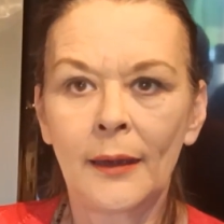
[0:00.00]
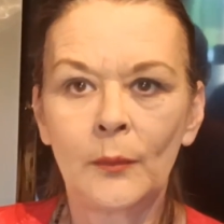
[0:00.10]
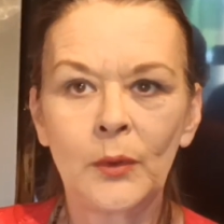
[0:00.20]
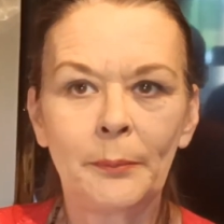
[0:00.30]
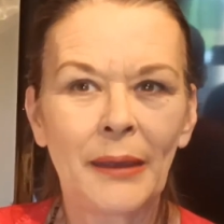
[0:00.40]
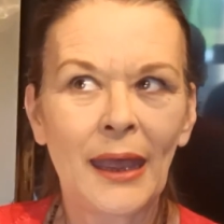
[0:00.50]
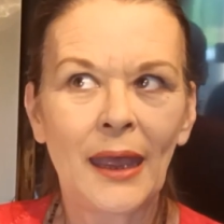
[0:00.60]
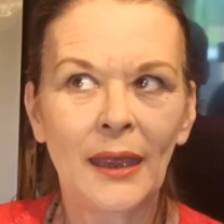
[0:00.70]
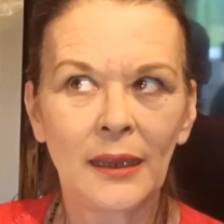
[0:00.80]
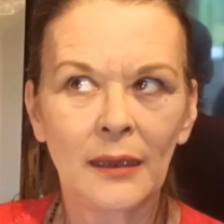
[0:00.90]
We
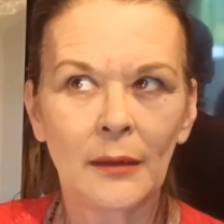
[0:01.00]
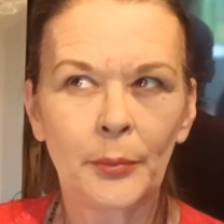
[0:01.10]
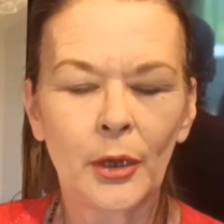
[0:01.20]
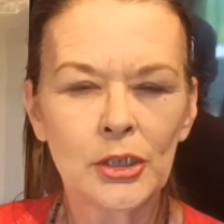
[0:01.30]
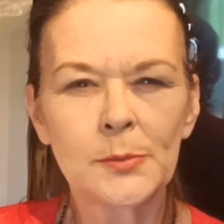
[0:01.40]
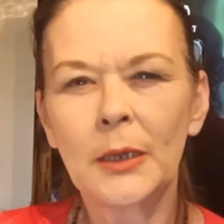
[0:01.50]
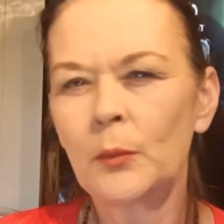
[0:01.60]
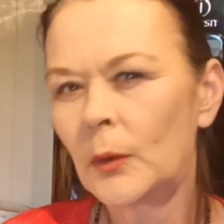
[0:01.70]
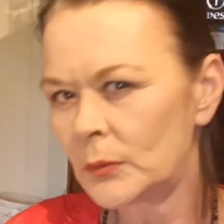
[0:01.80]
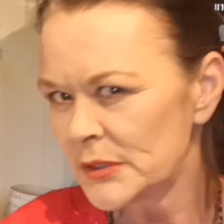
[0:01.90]
pay approximately,
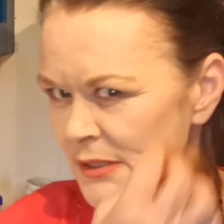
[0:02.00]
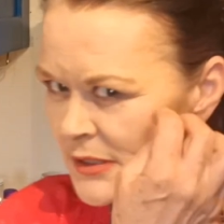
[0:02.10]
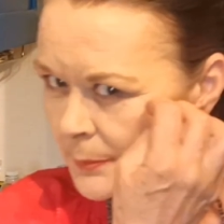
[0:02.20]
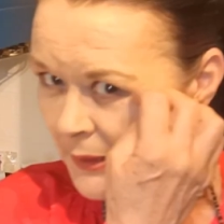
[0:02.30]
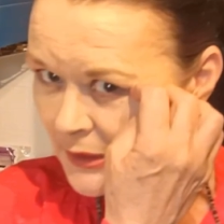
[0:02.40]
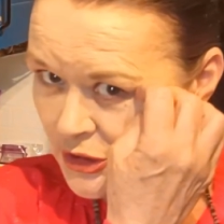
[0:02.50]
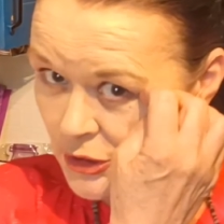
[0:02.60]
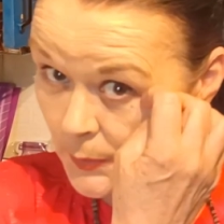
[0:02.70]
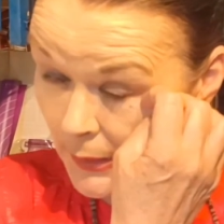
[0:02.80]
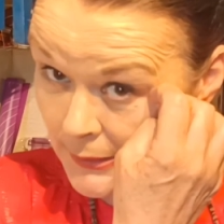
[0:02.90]
what was the
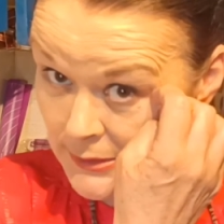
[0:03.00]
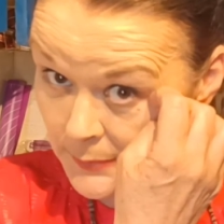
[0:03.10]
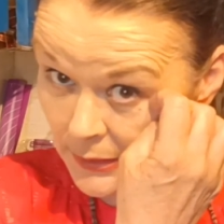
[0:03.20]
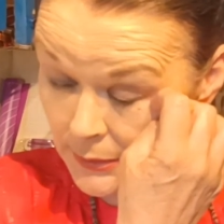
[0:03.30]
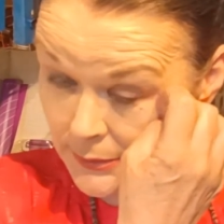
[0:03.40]
purchase we had to make?